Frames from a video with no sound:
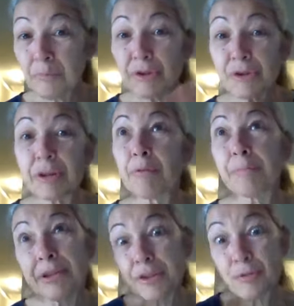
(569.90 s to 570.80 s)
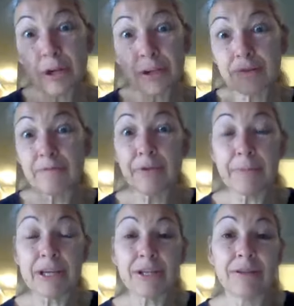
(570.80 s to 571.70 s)
So they replaced the one for the
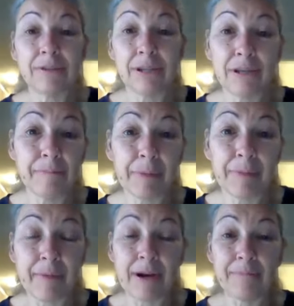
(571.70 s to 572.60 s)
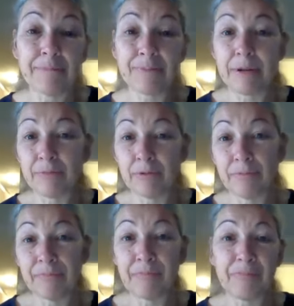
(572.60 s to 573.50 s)
main TV, but my mom's
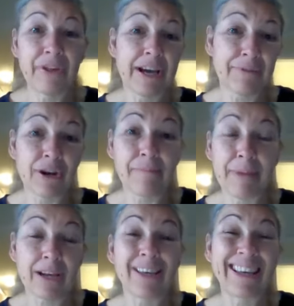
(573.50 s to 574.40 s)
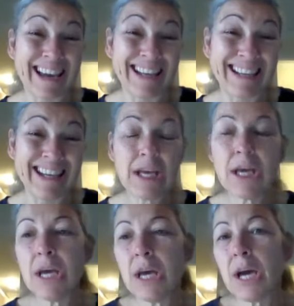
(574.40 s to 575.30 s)
bedroom, they have to come back again.
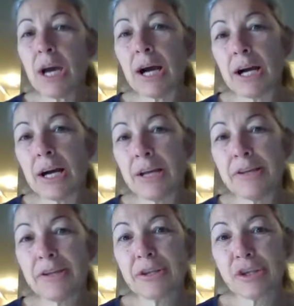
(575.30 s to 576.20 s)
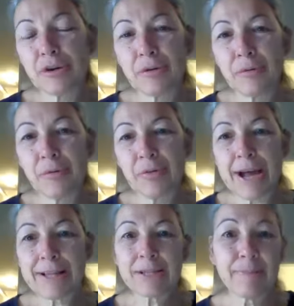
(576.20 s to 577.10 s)
So
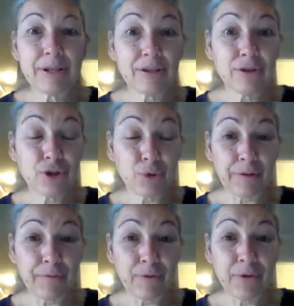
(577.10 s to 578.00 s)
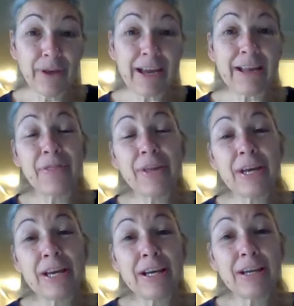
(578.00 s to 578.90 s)
that's been joyful. And
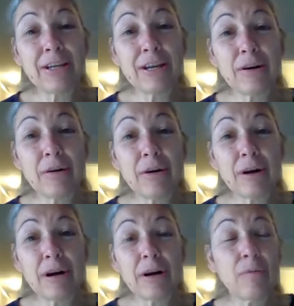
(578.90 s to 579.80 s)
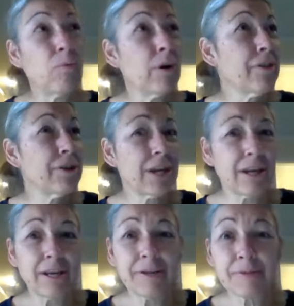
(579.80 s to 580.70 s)
then one of the
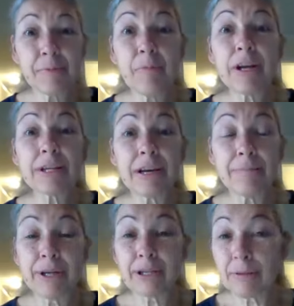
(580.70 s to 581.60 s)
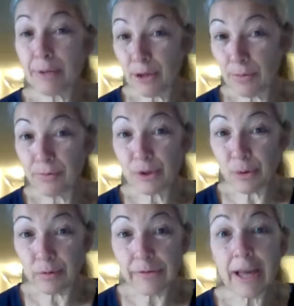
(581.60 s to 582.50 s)
days we went down and picked up Hugh's
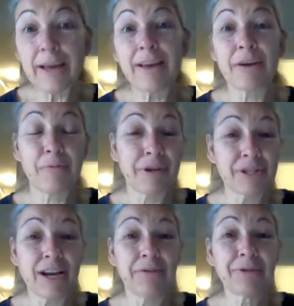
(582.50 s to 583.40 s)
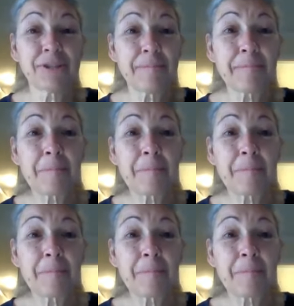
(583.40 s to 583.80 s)
Corvette at Gwen's house,